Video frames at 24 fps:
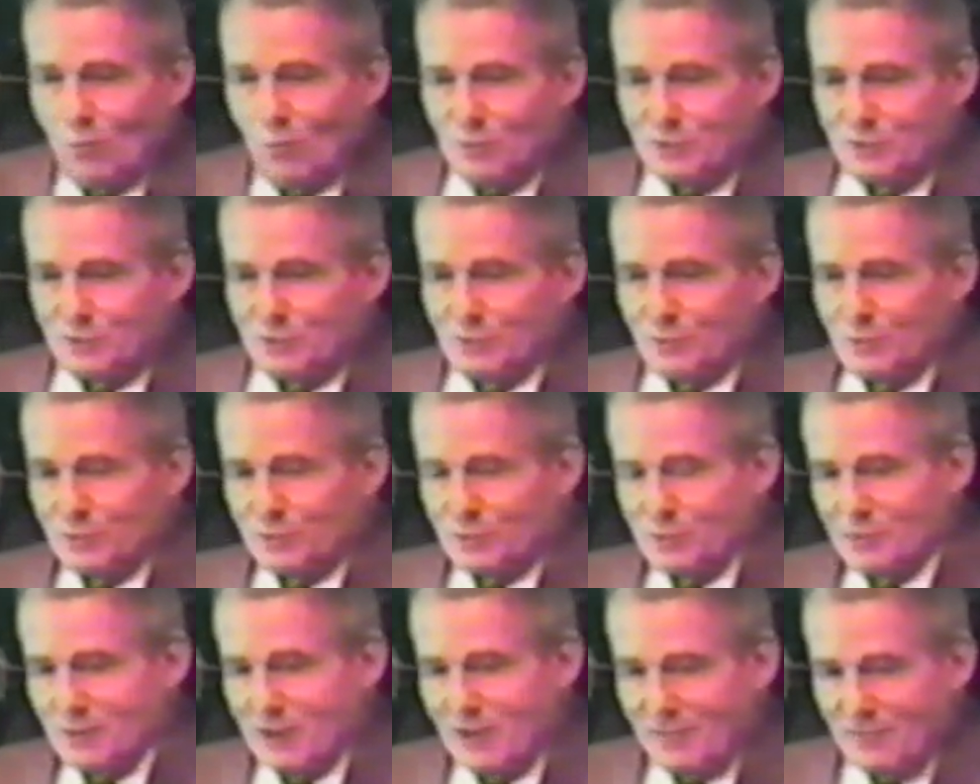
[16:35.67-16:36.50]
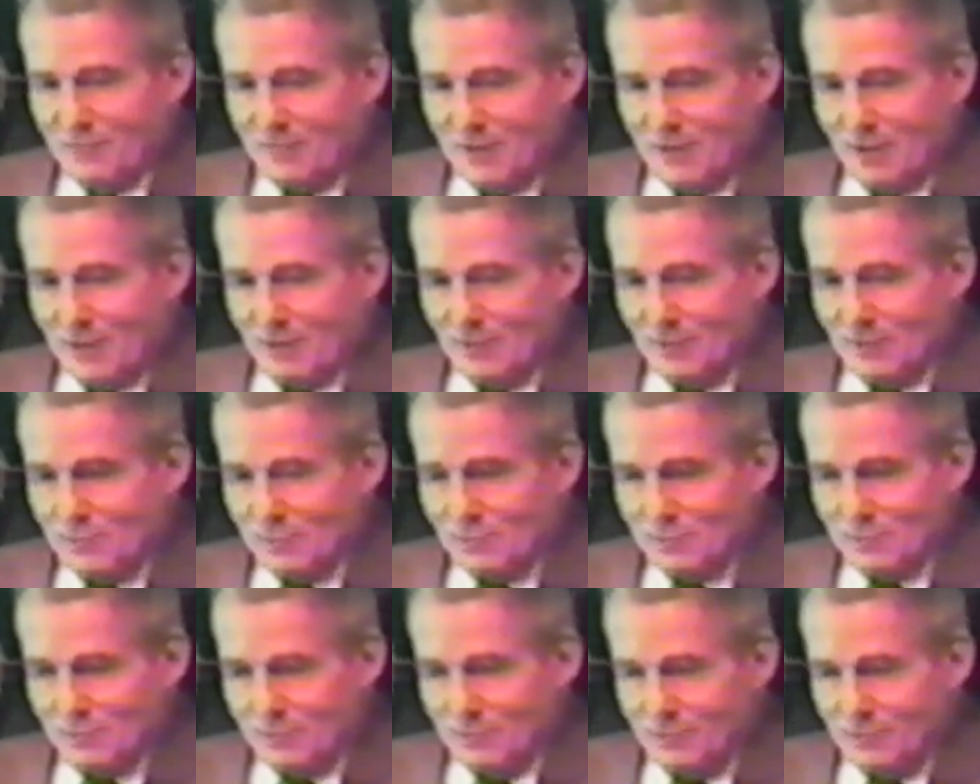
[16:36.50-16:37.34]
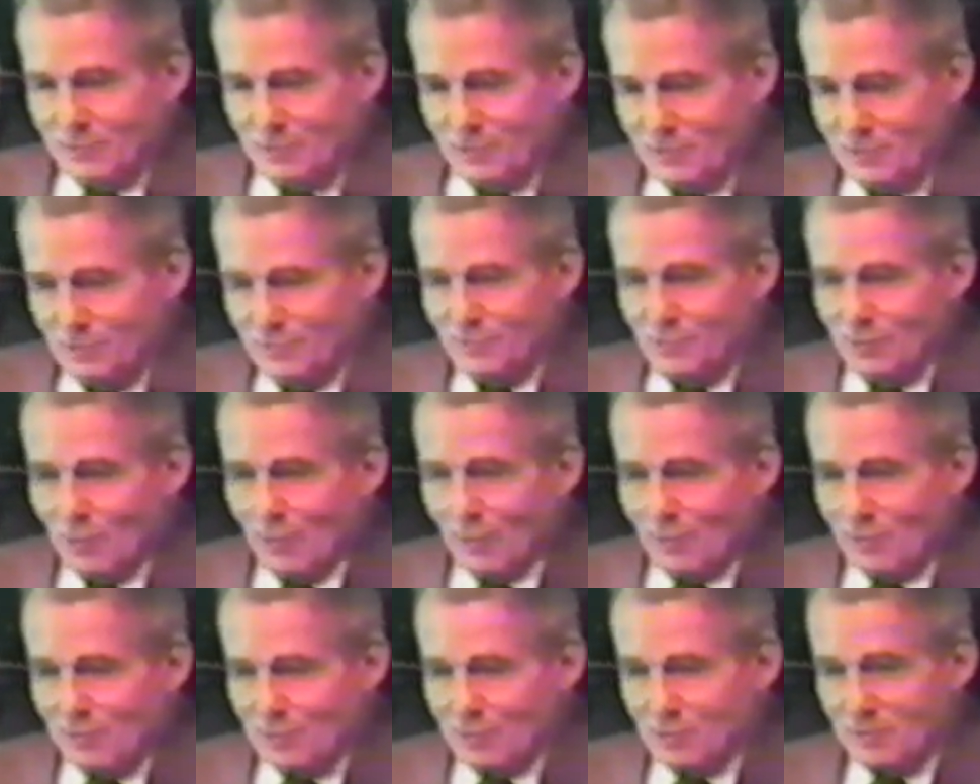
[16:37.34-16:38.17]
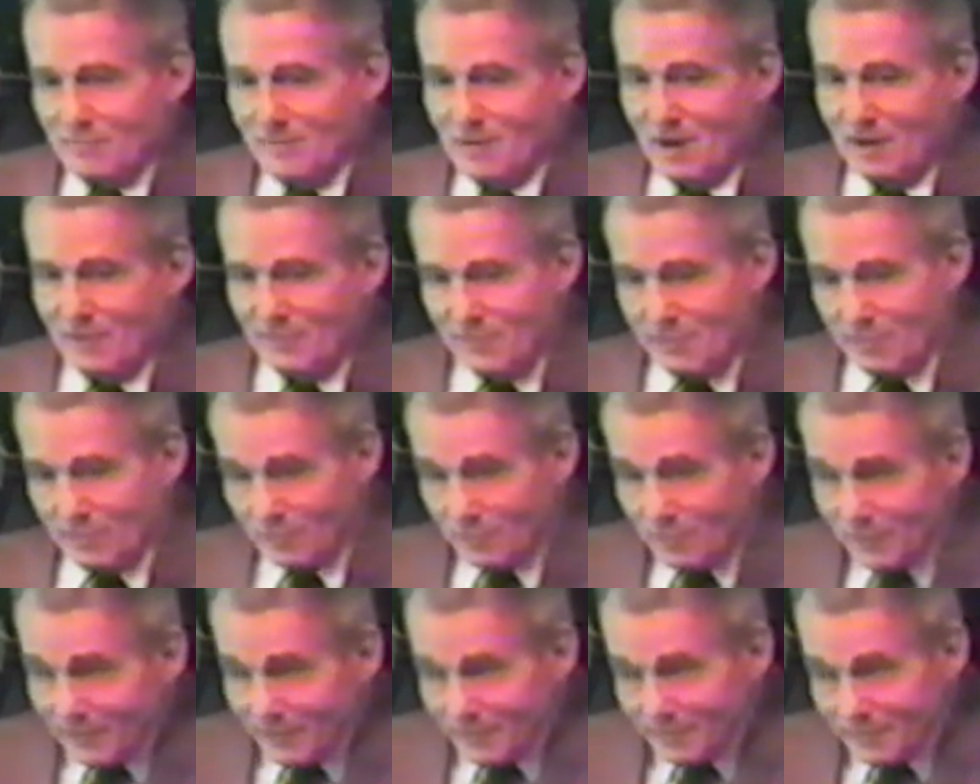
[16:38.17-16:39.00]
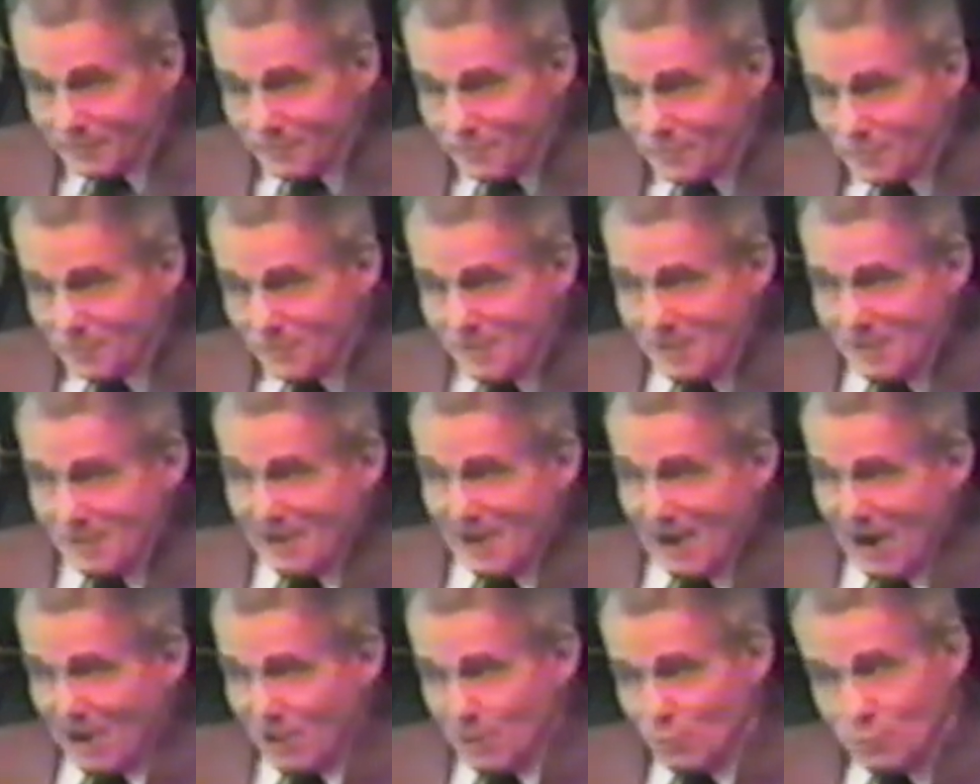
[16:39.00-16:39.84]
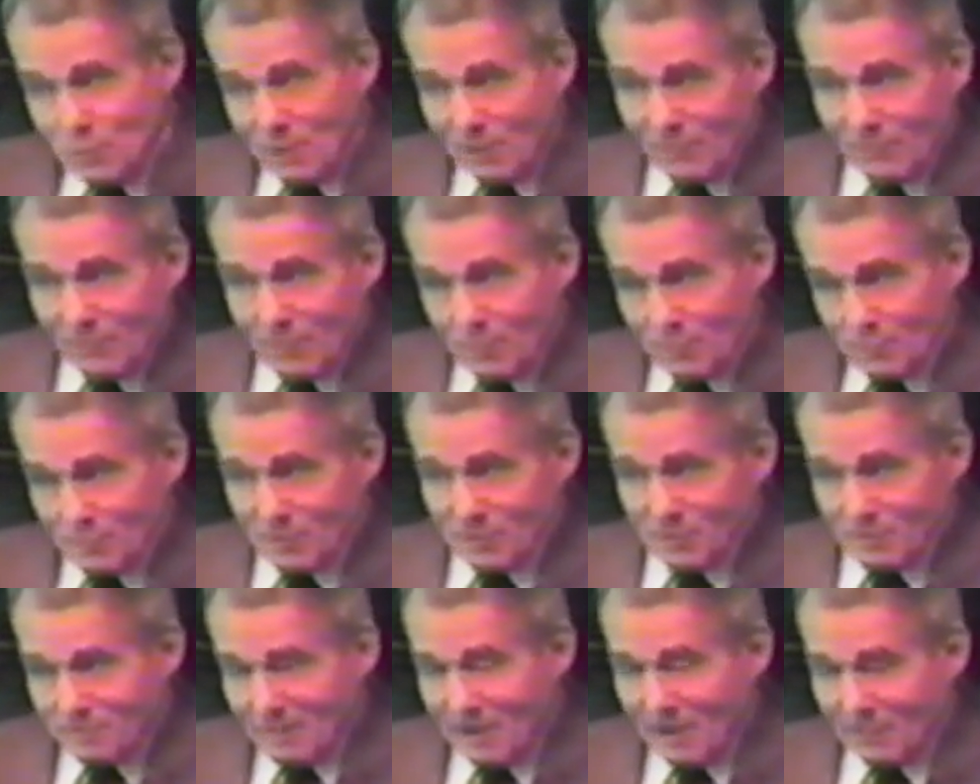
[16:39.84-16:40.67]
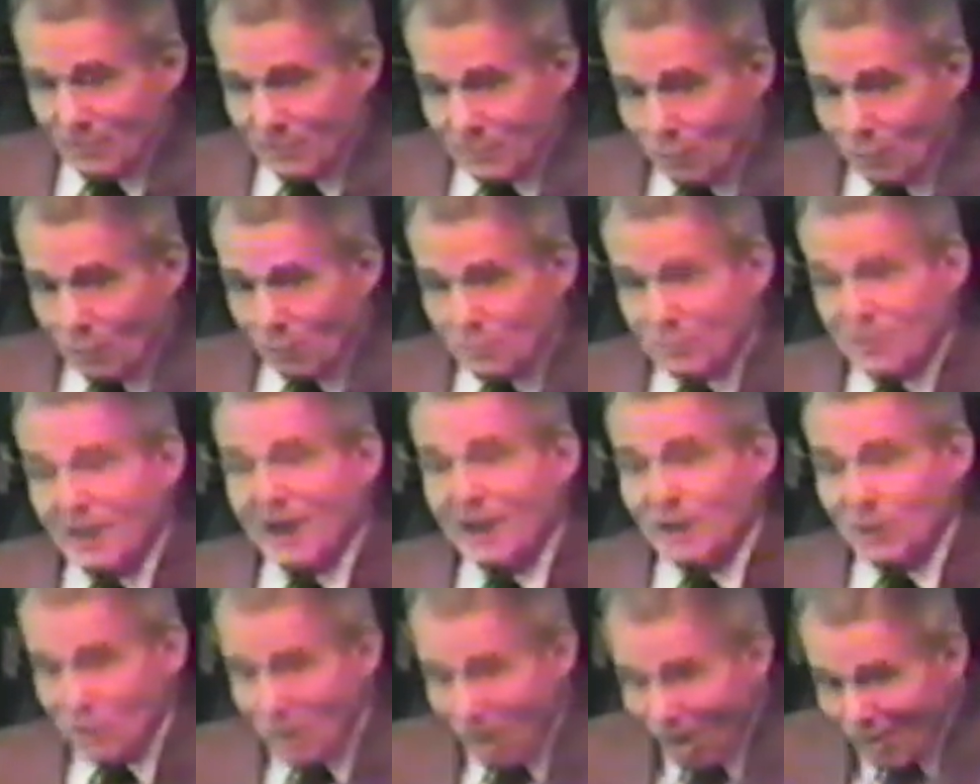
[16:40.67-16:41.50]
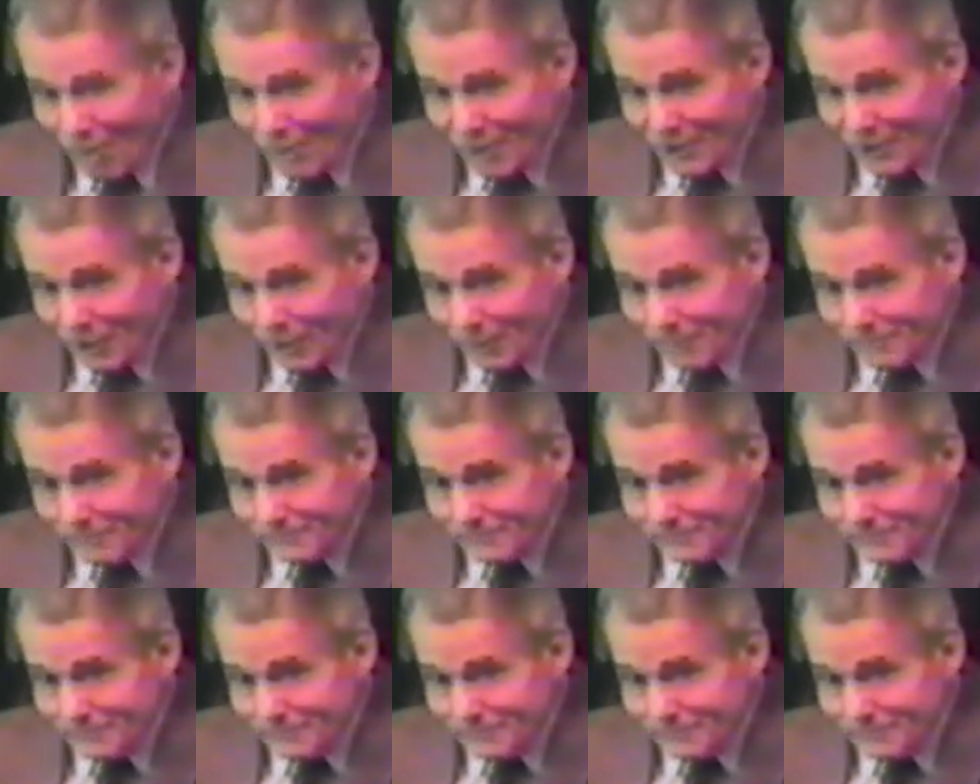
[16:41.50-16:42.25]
What you do is you get their your daughters to marry their sons, and you get their sons to marry the daughters, and God will kill them